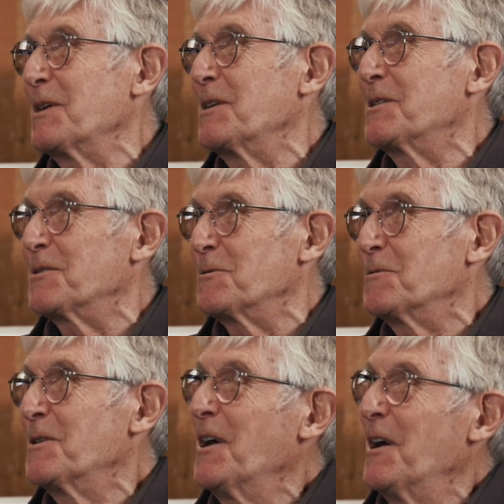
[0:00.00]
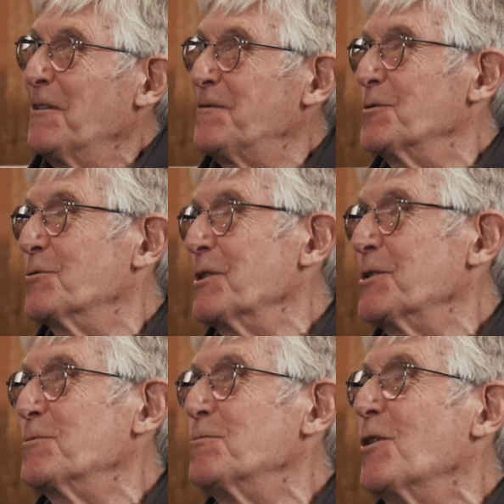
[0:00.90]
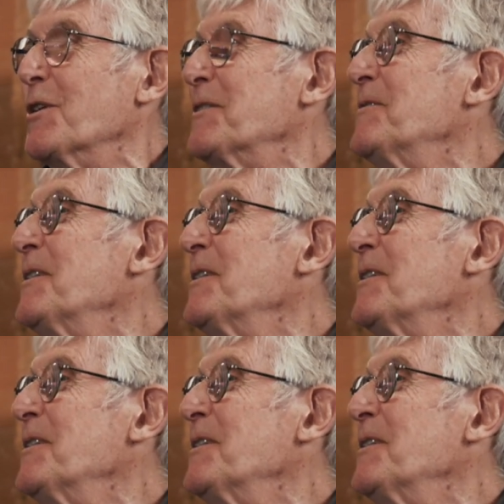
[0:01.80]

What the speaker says: into 4 into 1